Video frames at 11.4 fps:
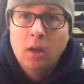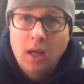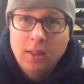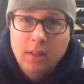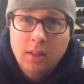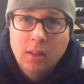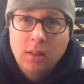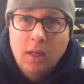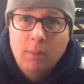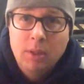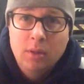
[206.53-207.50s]
Ideally,
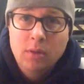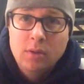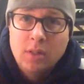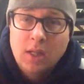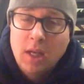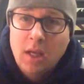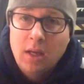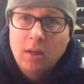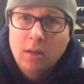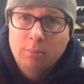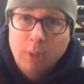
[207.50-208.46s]
I'd be using a
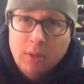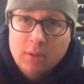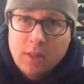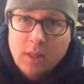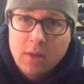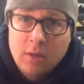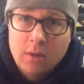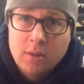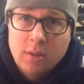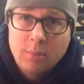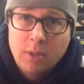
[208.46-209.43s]
handheld belt sander
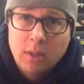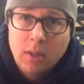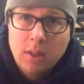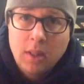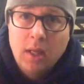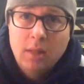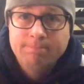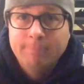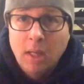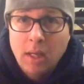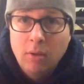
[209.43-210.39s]
or something like that.
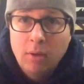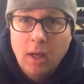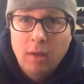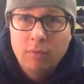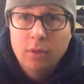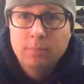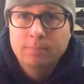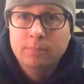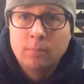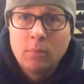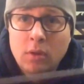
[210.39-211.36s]
I don't have
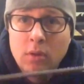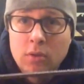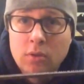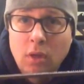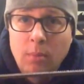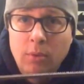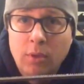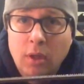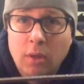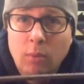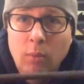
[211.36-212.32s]
one, so I'm
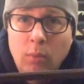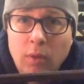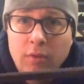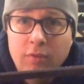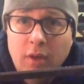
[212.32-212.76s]
doing it with a